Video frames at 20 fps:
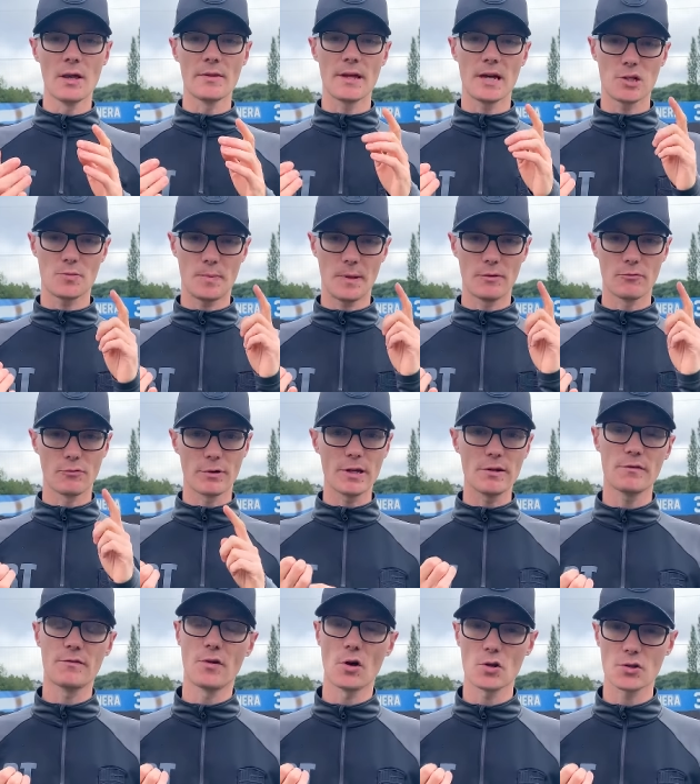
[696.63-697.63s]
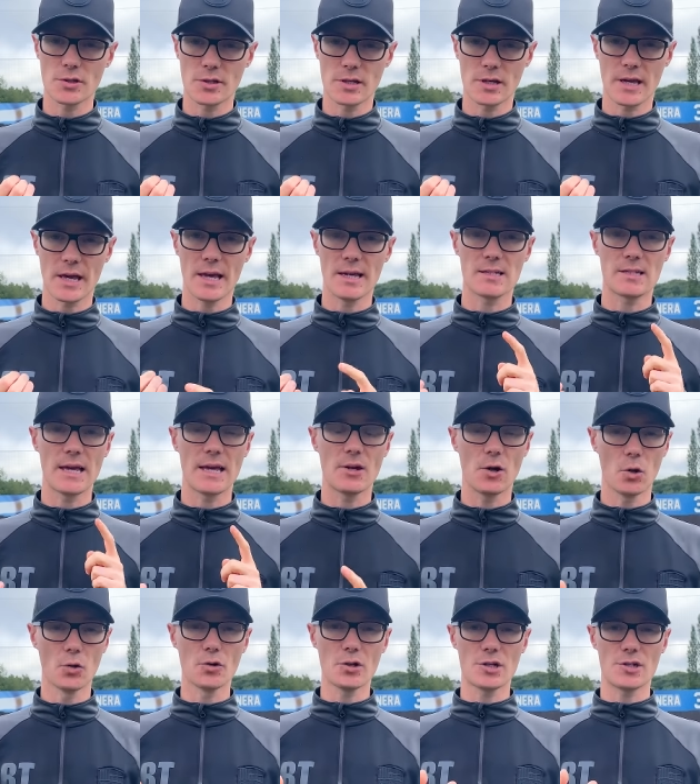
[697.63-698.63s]
that's been reinforced to the kids. They
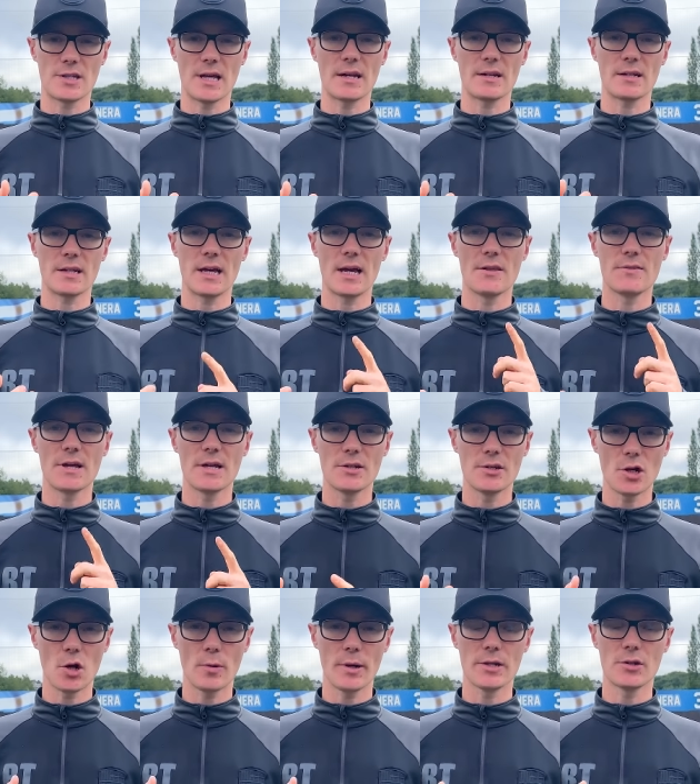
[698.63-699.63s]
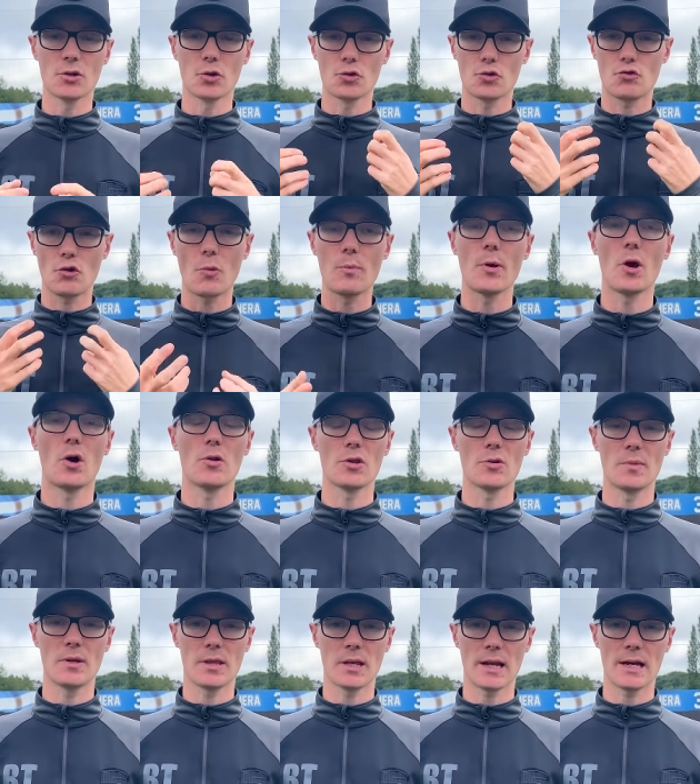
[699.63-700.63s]
understand it and they know it. Don't drop it on
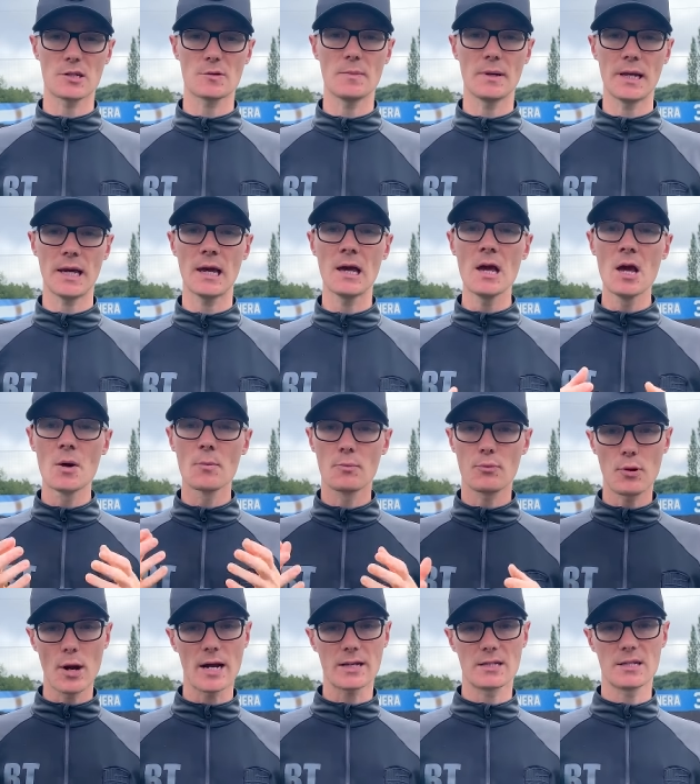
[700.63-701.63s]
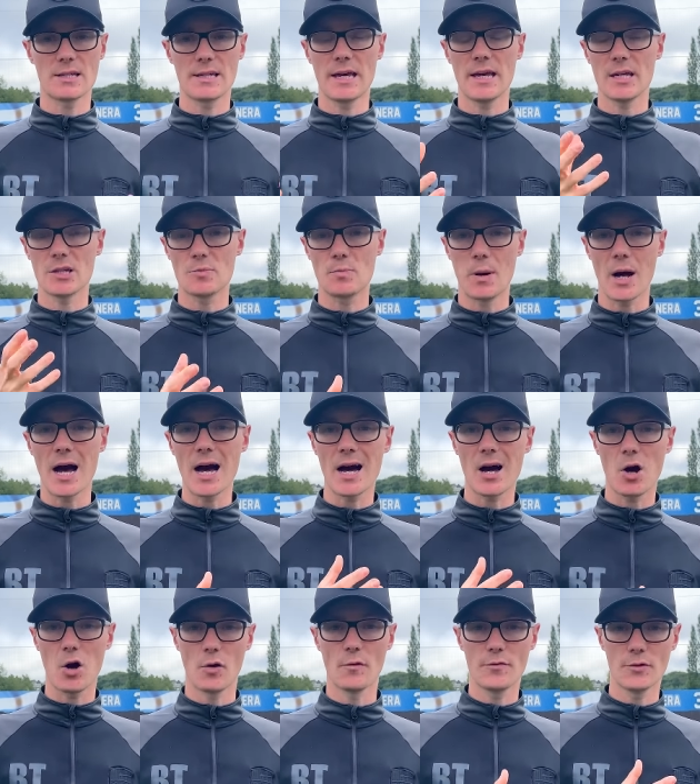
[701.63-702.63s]
them at the last minute. Practice it as part
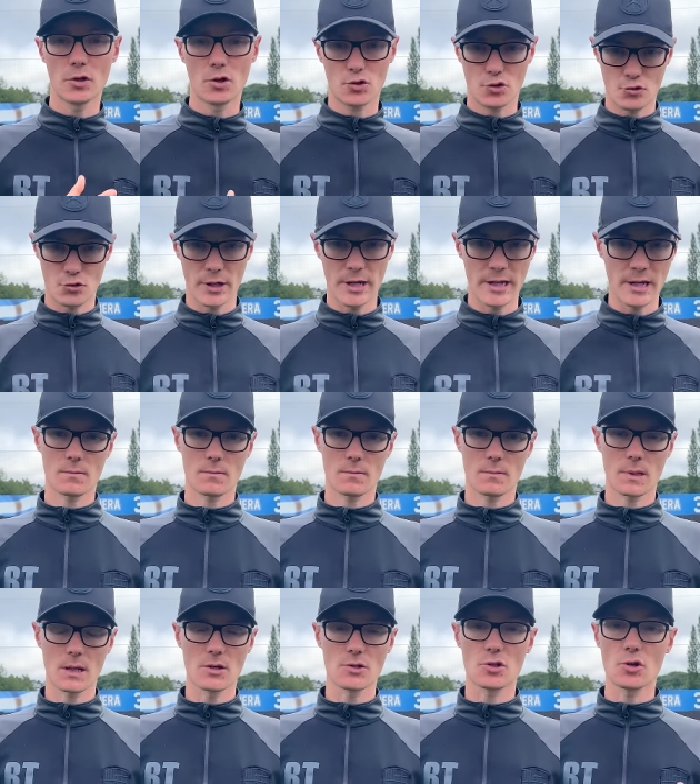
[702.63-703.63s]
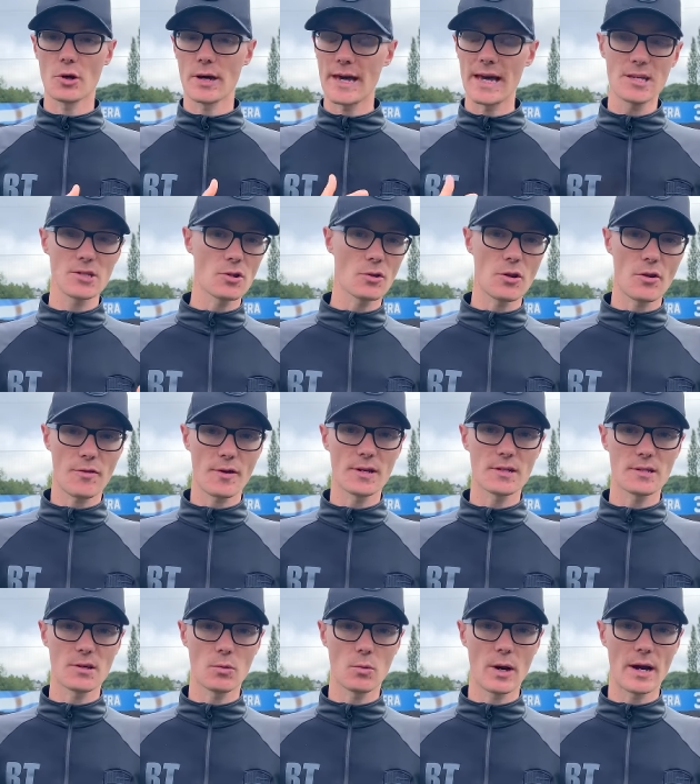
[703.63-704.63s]
of your training. So here's all the
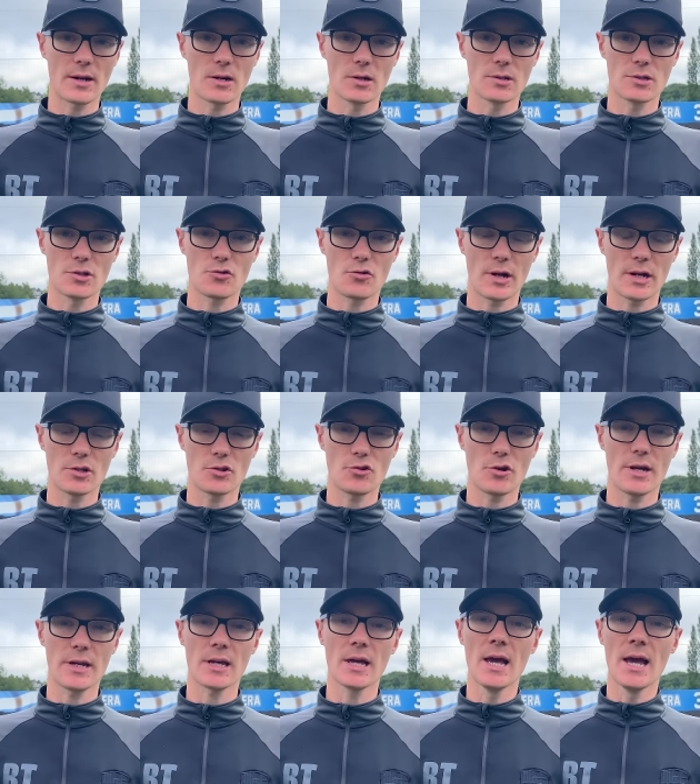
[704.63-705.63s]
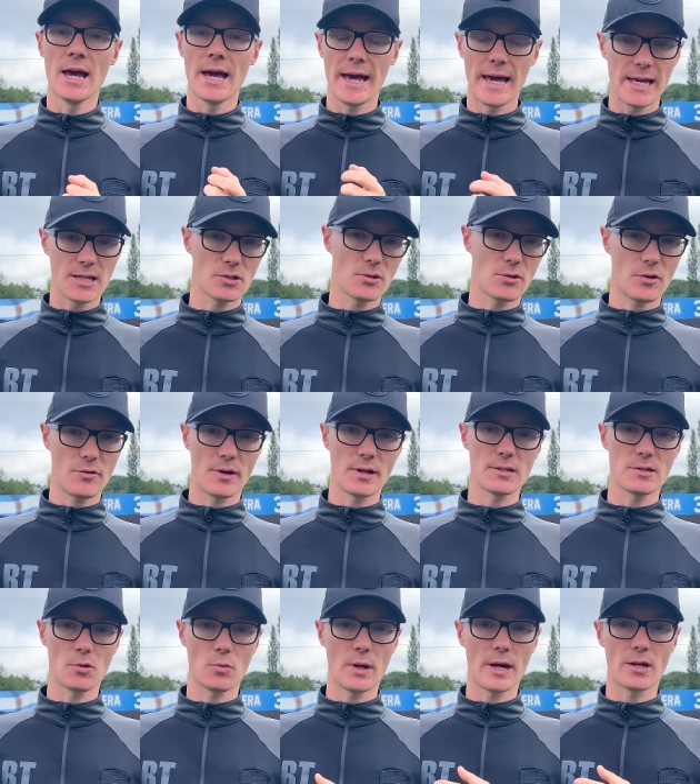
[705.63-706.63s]
things that we're going to try in training. Here's all the
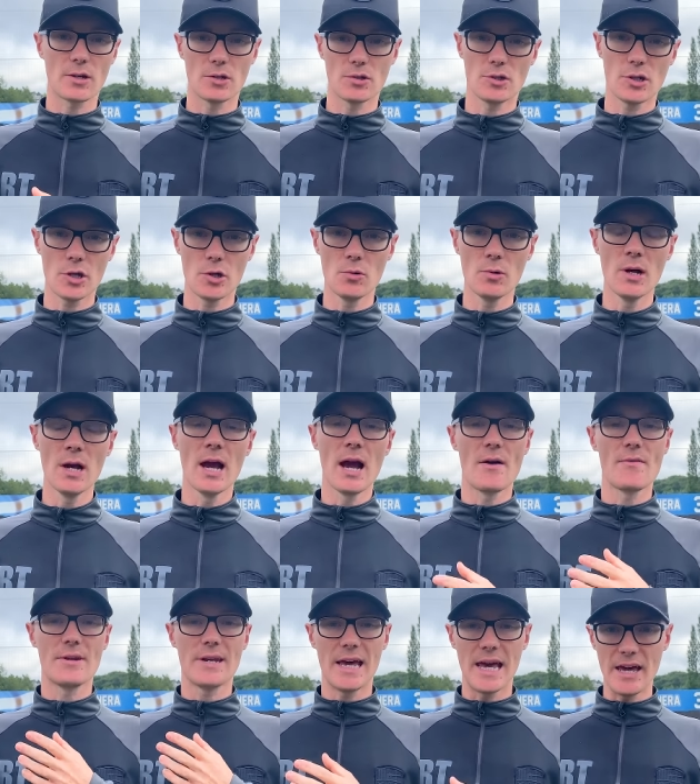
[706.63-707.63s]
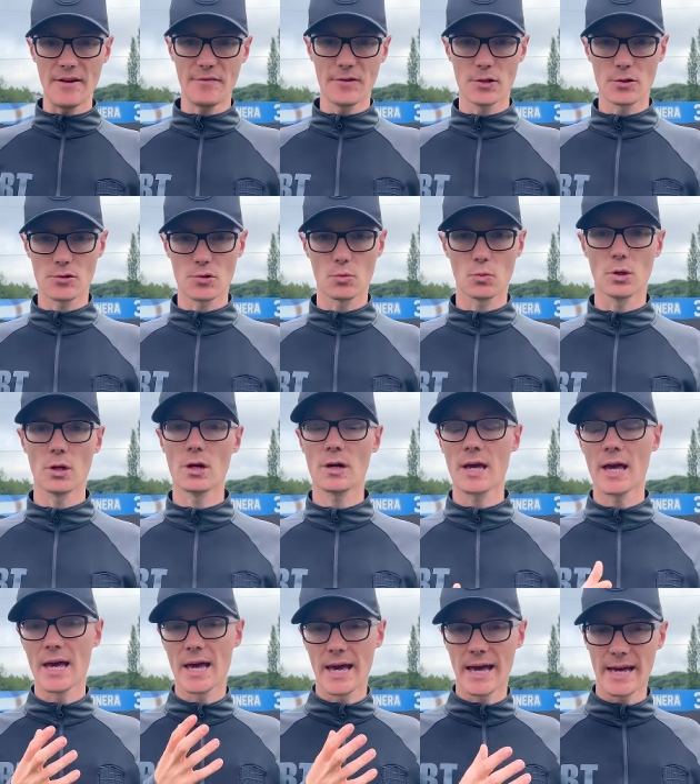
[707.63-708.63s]
things that we're going to do. And then if it doesn't work,
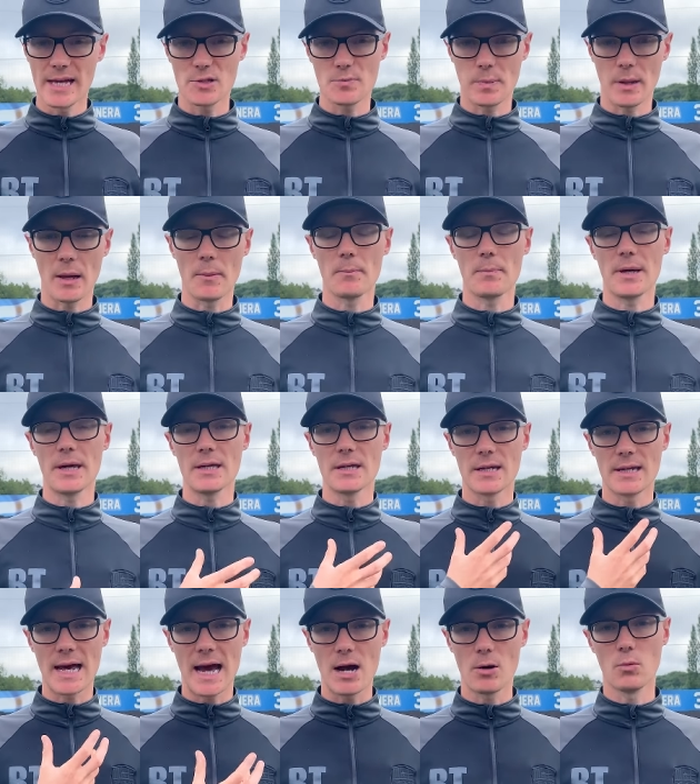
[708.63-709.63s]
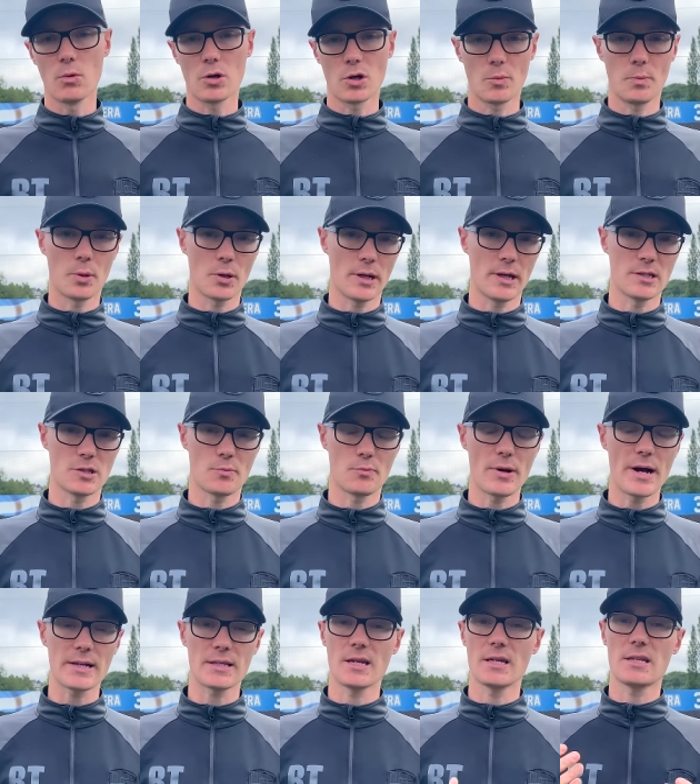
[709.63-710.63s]
here's plan B and how we're going to put it into
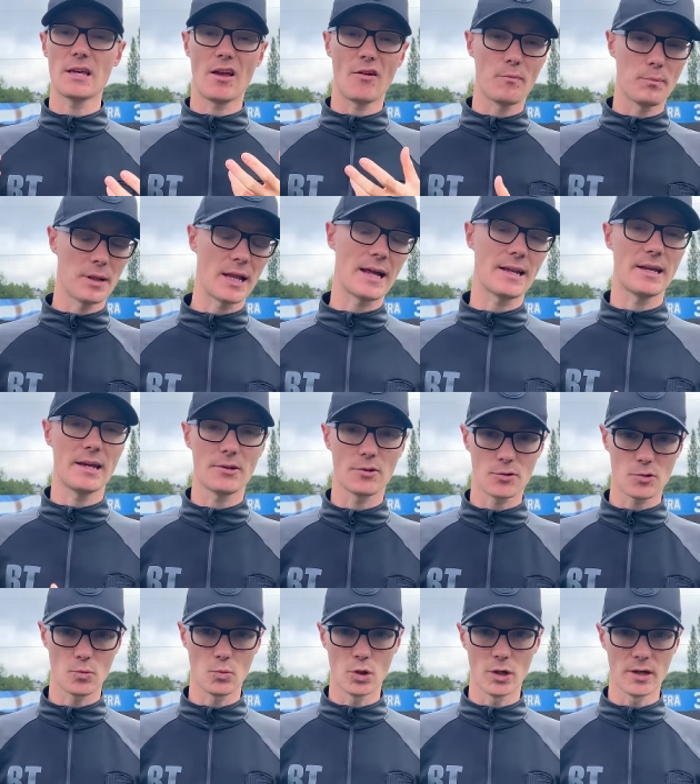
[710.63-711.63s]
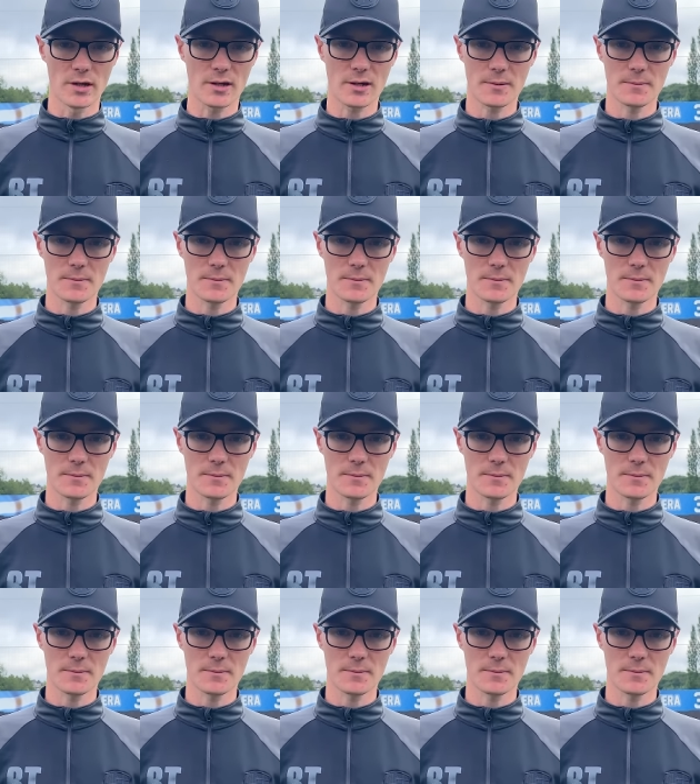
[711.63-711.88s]
practice if plan A doesn't work.